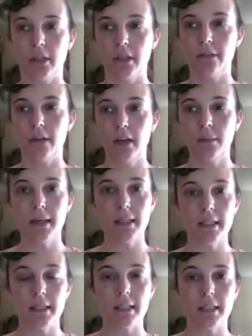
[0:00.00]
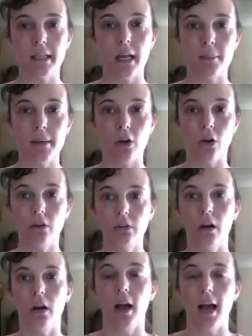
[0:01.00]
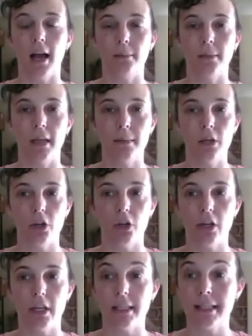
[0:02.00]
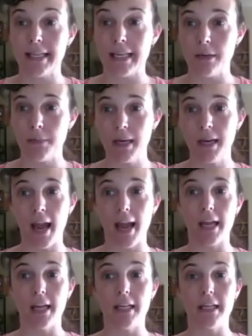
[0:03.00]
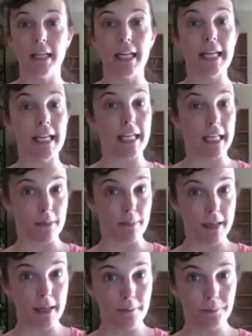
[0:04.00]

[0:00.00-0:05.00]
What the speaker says: So if anyone's coming on, let me know you can see me and hear me.